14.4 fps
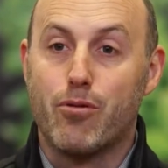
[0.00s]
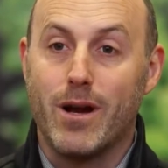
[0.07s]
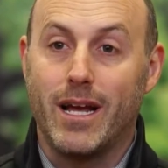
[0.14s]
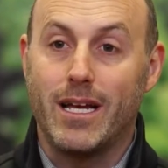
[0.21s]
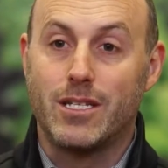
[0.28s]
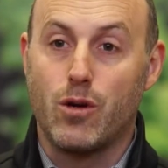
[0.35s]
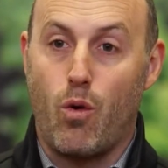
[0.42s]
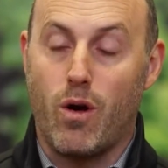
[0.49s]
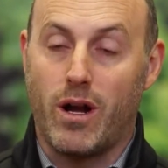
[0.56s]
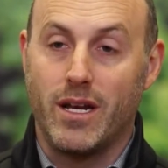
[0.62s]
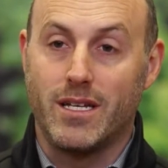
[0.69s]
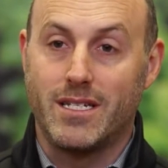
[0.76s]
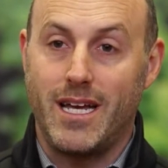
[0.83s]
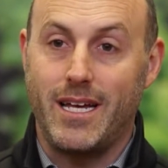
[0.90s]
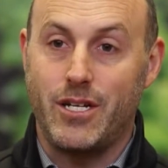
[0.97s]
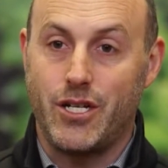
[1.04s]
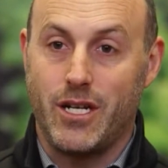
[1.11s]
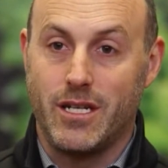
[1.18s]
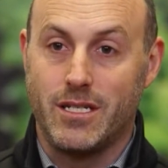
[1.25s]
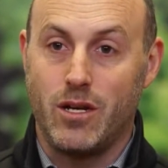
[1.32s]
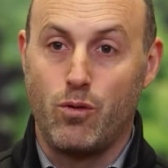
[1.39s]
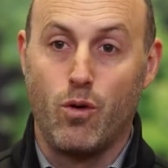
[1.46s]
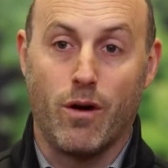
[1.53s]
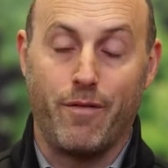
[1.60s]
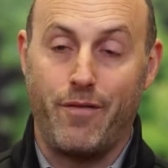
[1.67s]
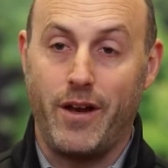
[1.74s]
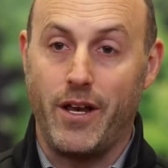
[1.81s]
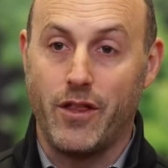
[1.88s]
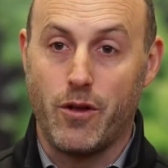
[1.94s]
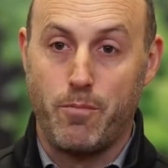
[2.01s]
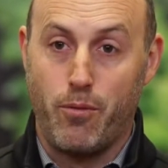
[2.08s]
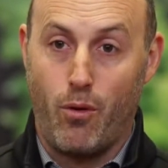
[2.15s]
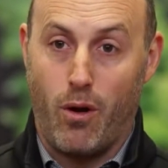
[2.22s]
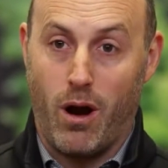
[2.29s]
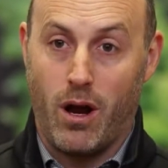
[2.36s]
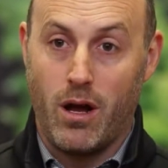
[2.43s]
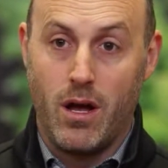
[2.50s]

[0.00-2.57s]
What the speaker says: bring it to organizations who are feeding the poor.